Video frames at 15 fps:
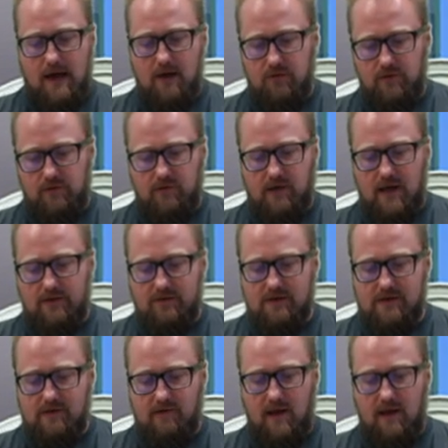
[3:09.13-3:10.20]
other side of
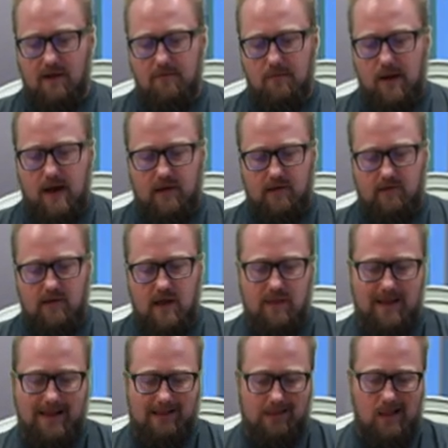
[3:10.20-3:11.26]
a second box, and
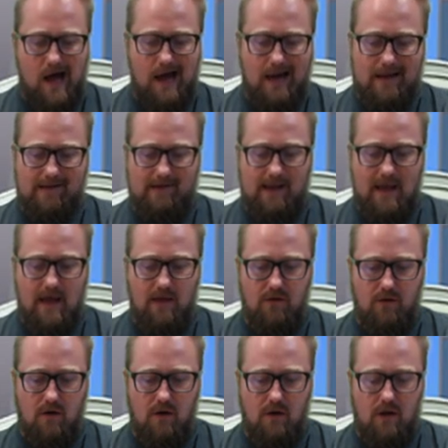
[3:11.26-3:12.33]
they lock
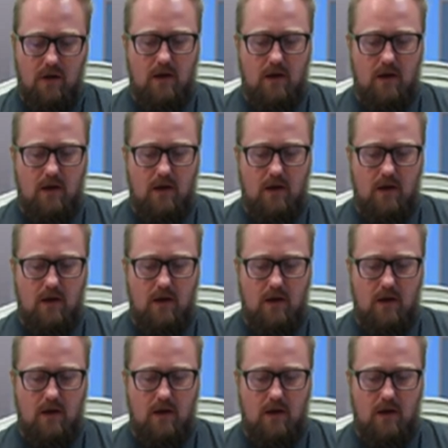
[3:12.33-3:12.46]
together,